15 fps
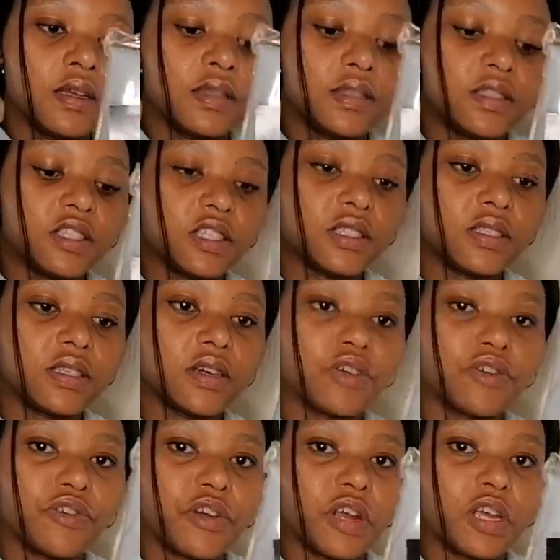It's just a
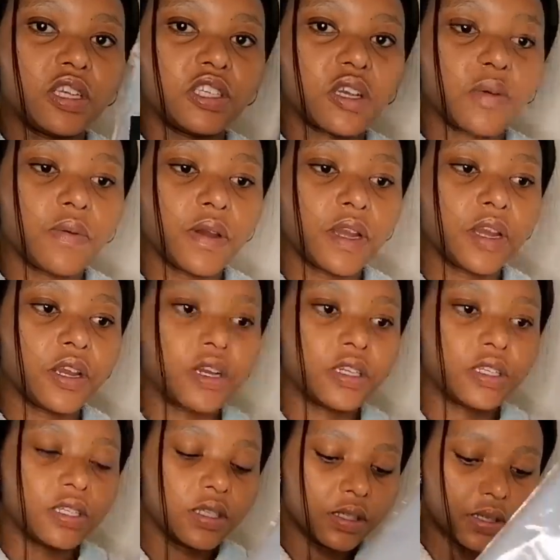grey shower
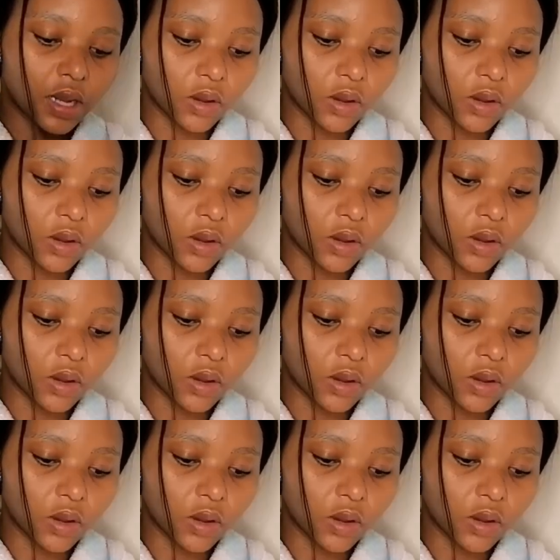curtain.